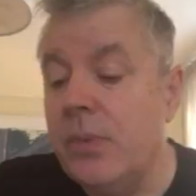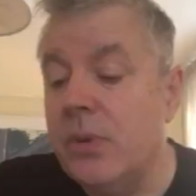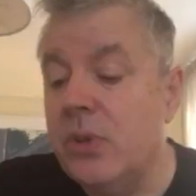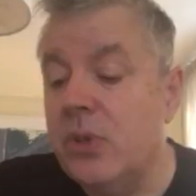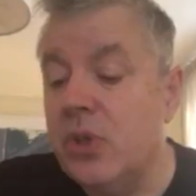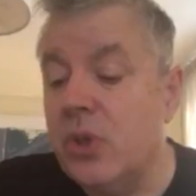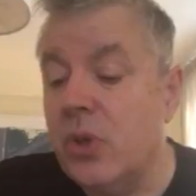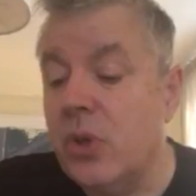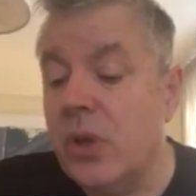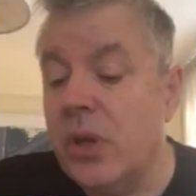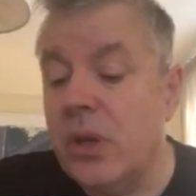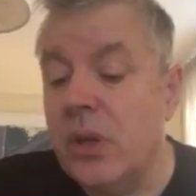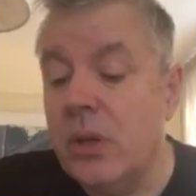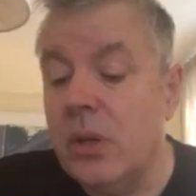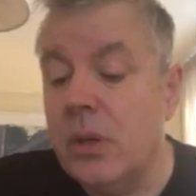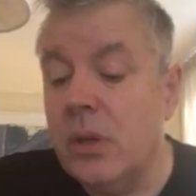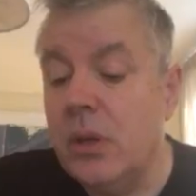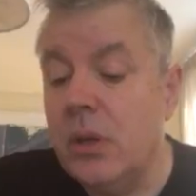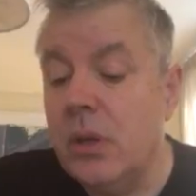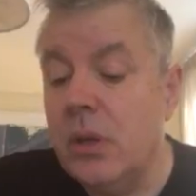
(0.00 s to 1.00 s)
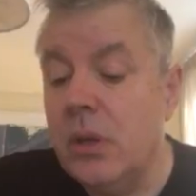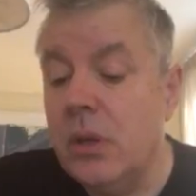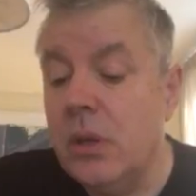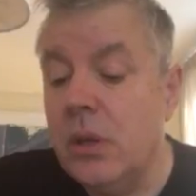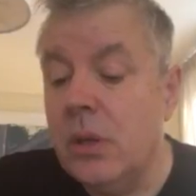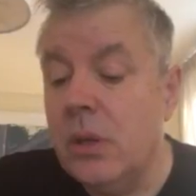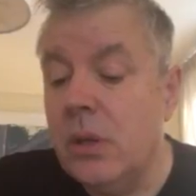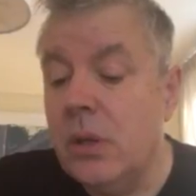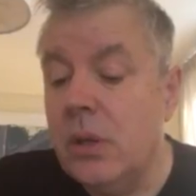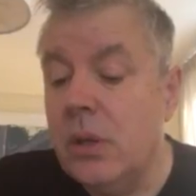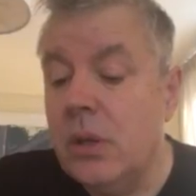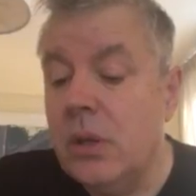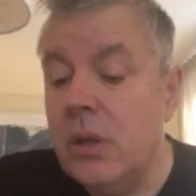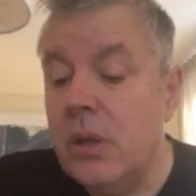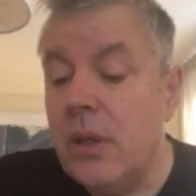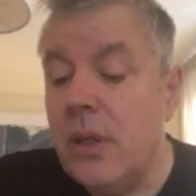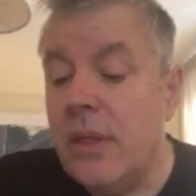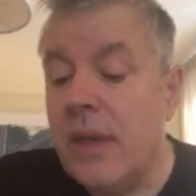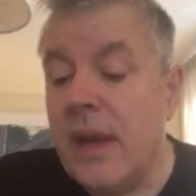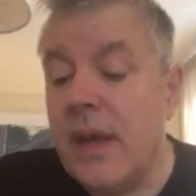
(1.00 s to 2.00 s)
and joy
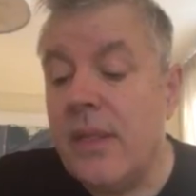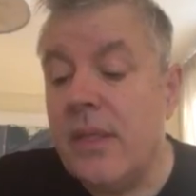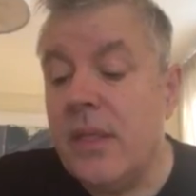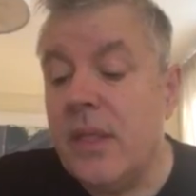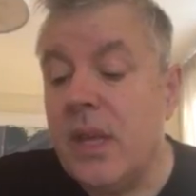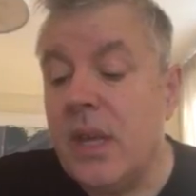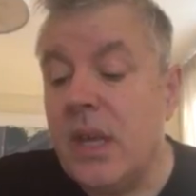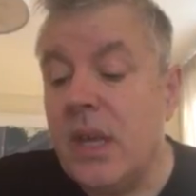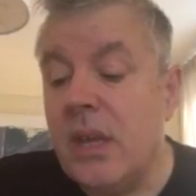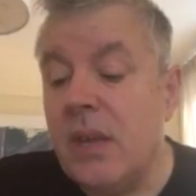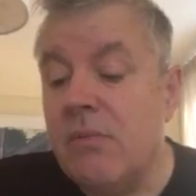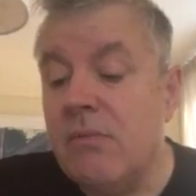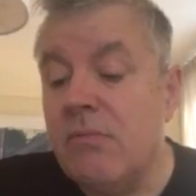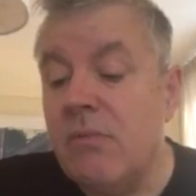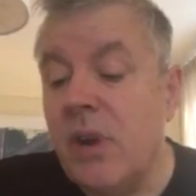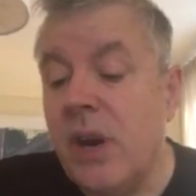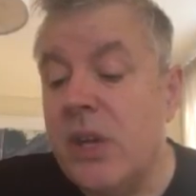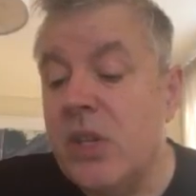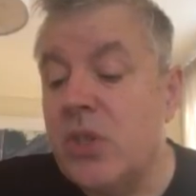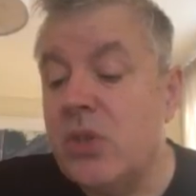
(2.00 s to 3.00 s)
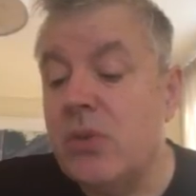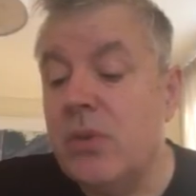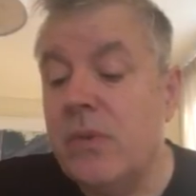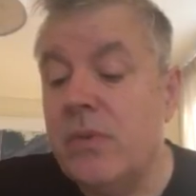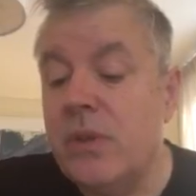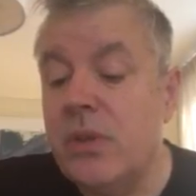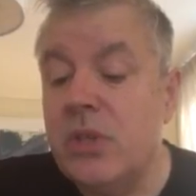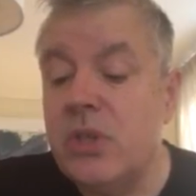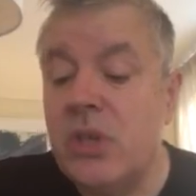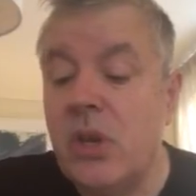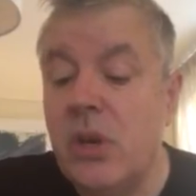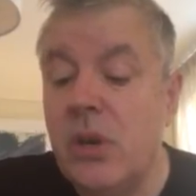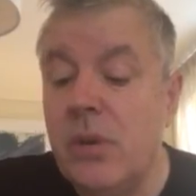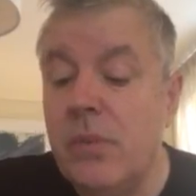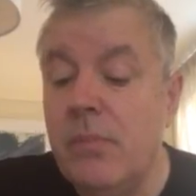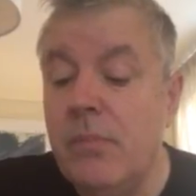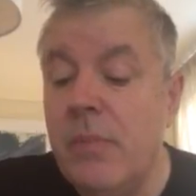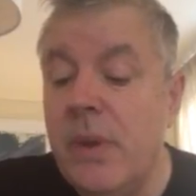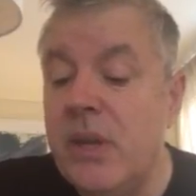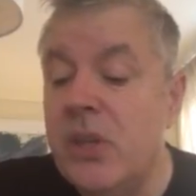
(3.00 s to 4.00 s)
that the writer of the
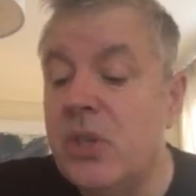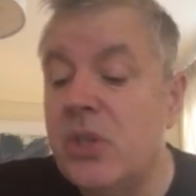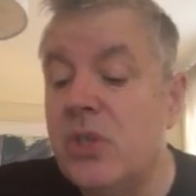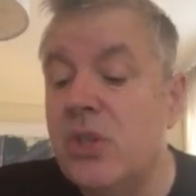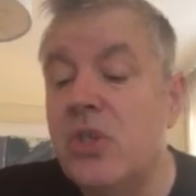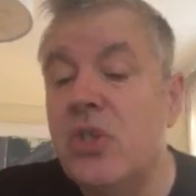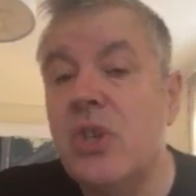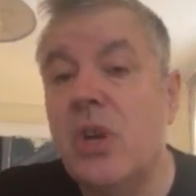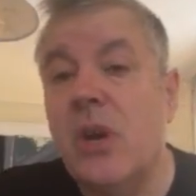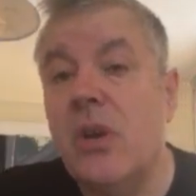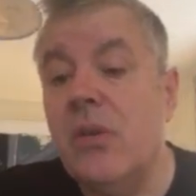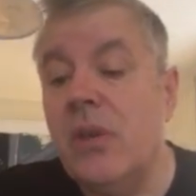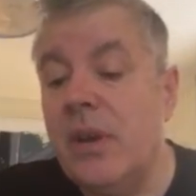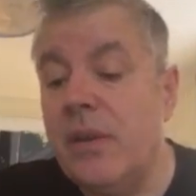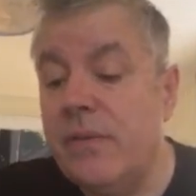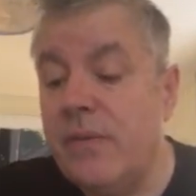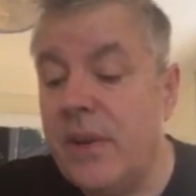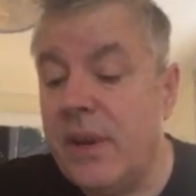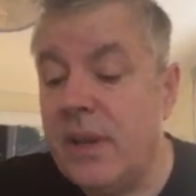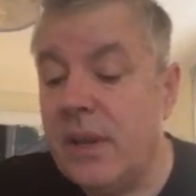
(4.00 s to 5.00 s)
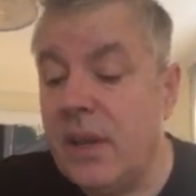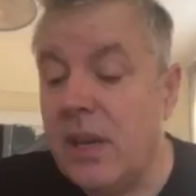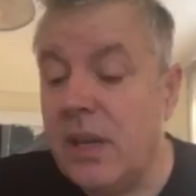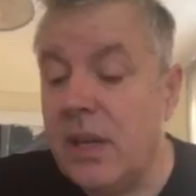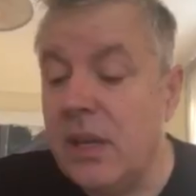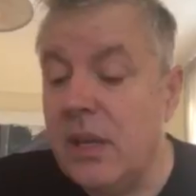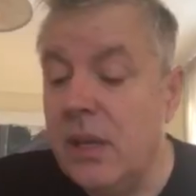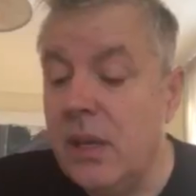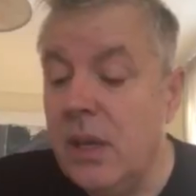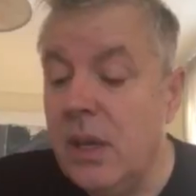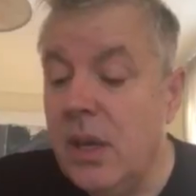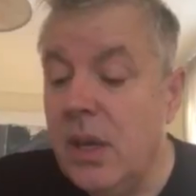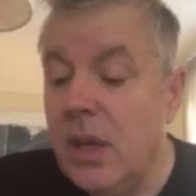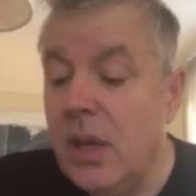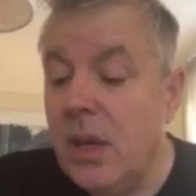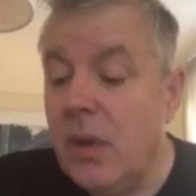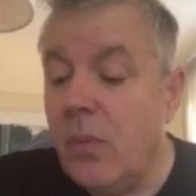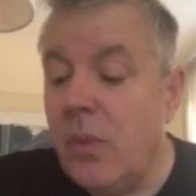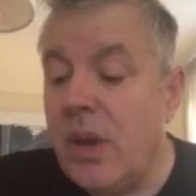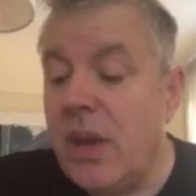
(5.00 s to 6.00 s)
psalm mentions only faintly.
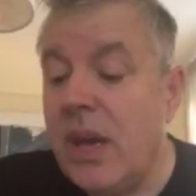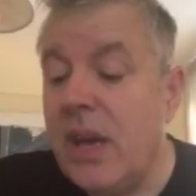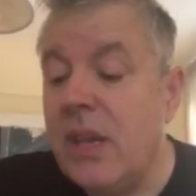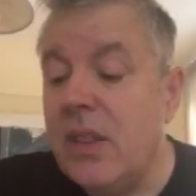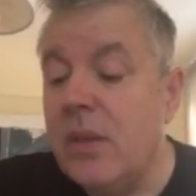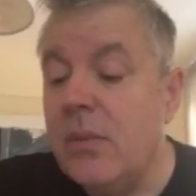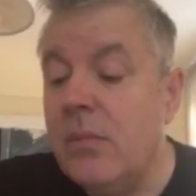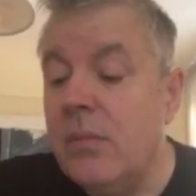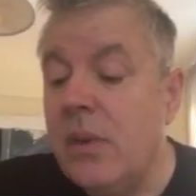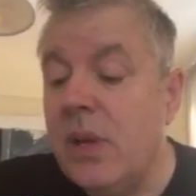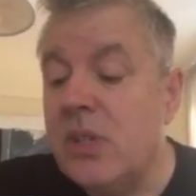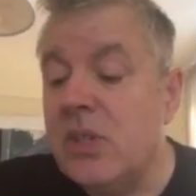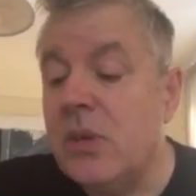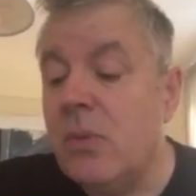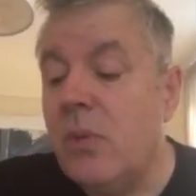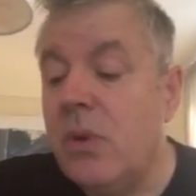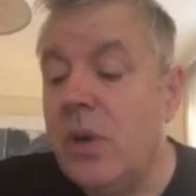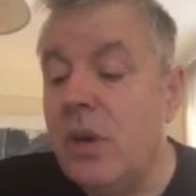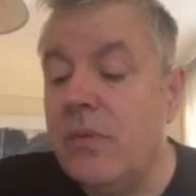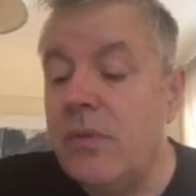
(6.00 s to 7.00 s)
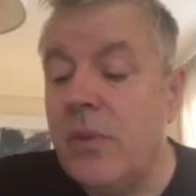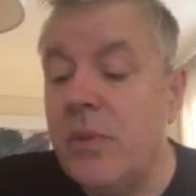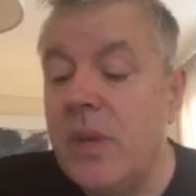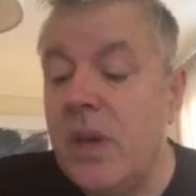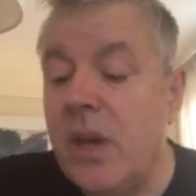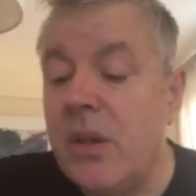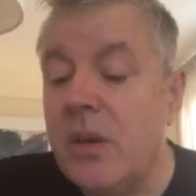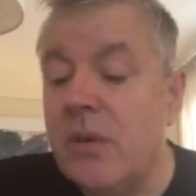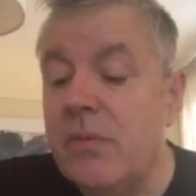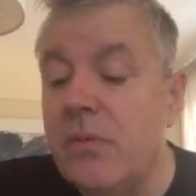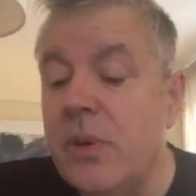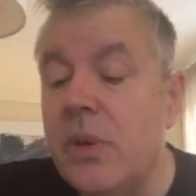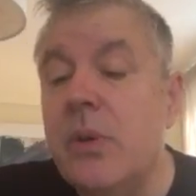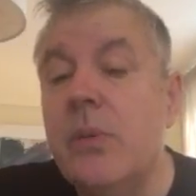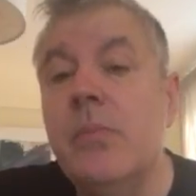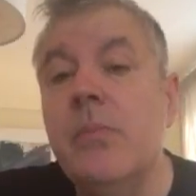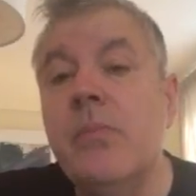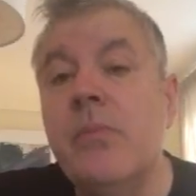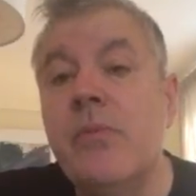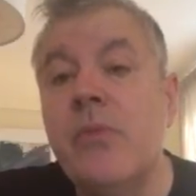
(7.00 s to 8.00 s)
We hear them, as it were, from the other
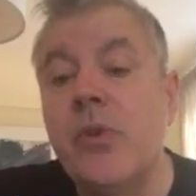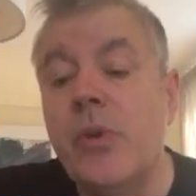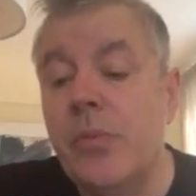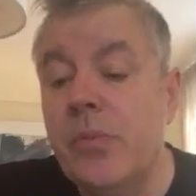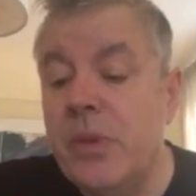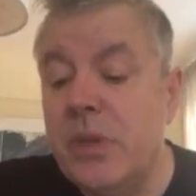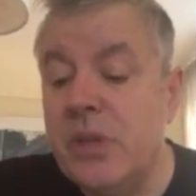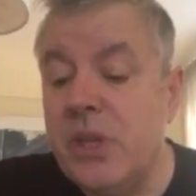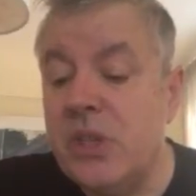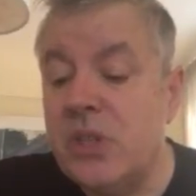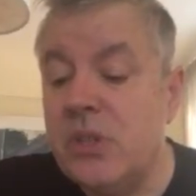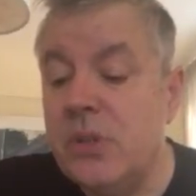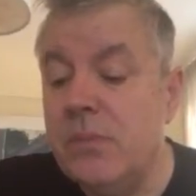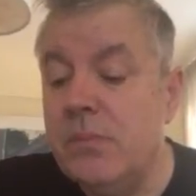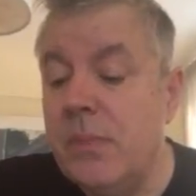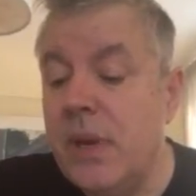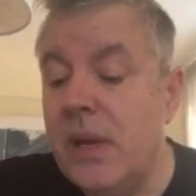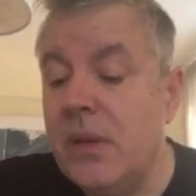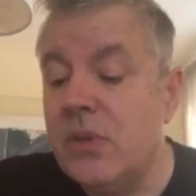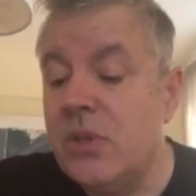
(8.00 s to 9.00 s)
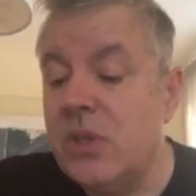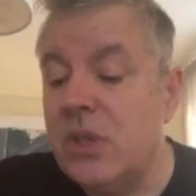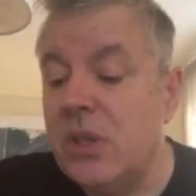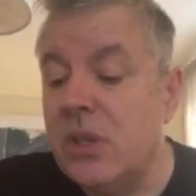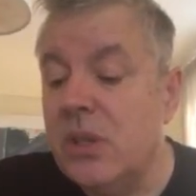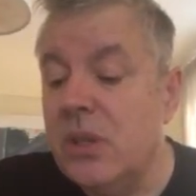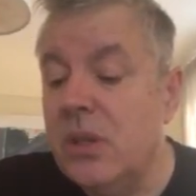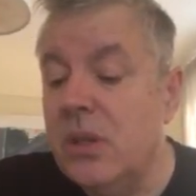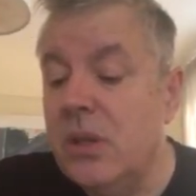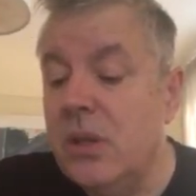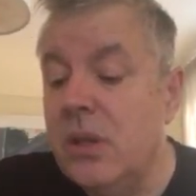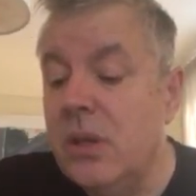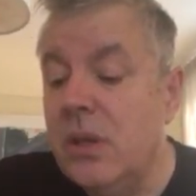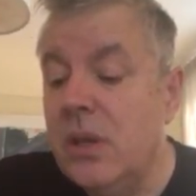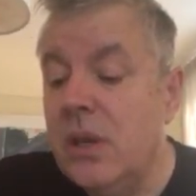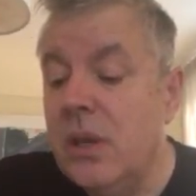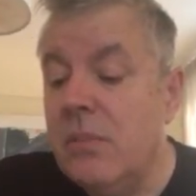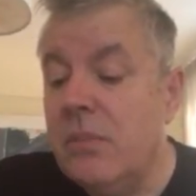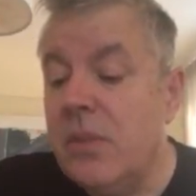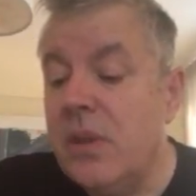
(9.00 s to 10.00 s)
room, from the distant mountain,
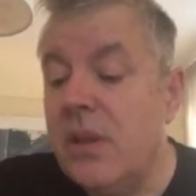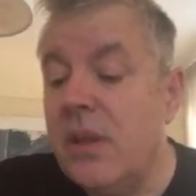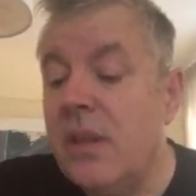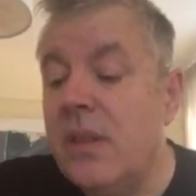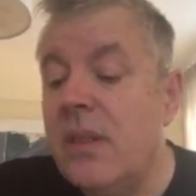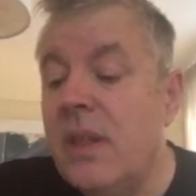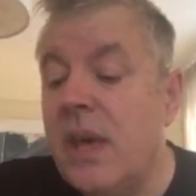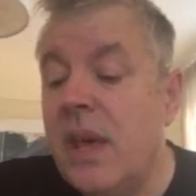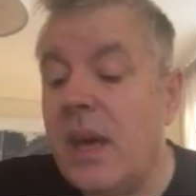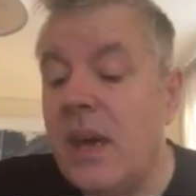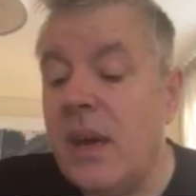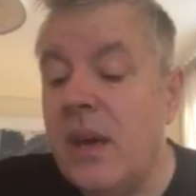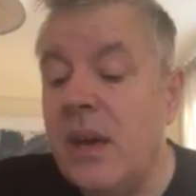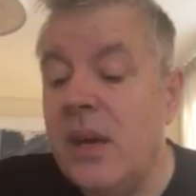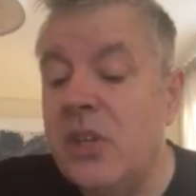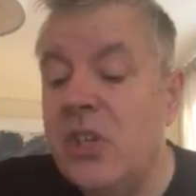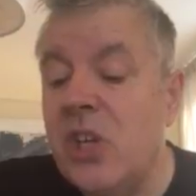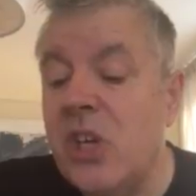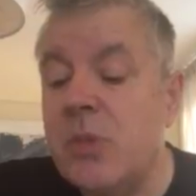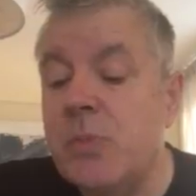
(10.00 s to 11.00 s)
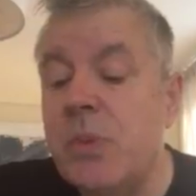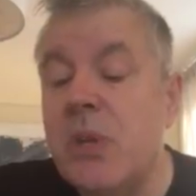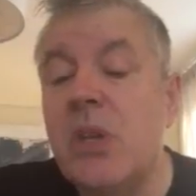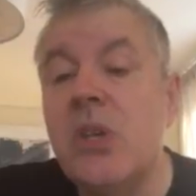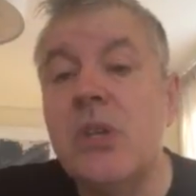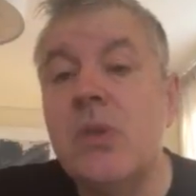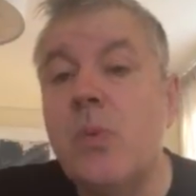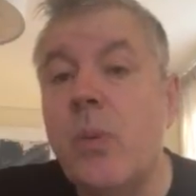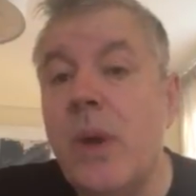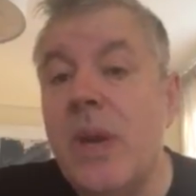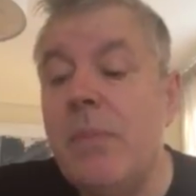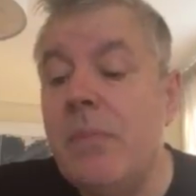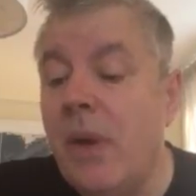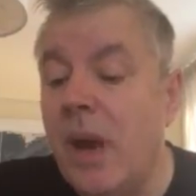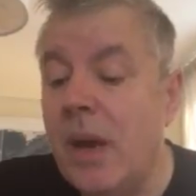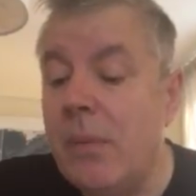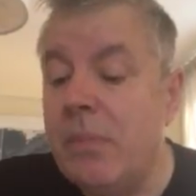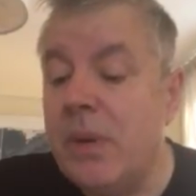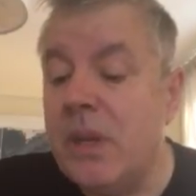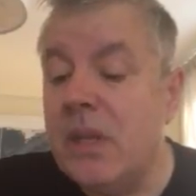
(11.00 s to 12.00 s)
but they're there. And just because we
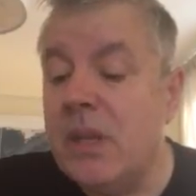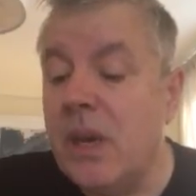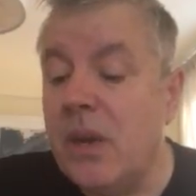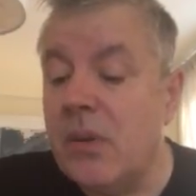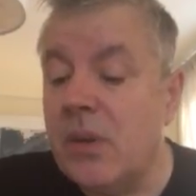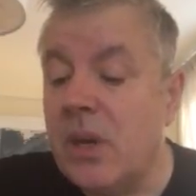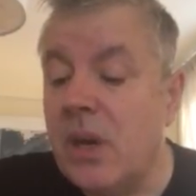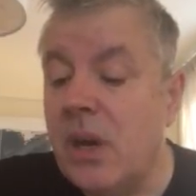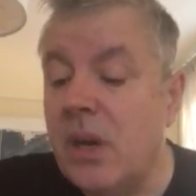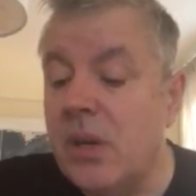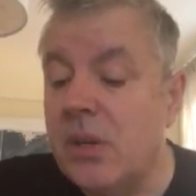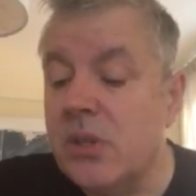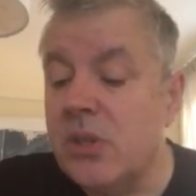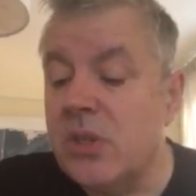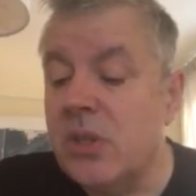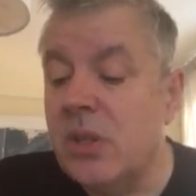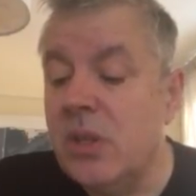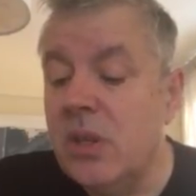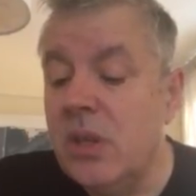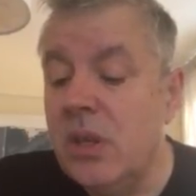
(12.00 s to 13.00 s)
might be downcast,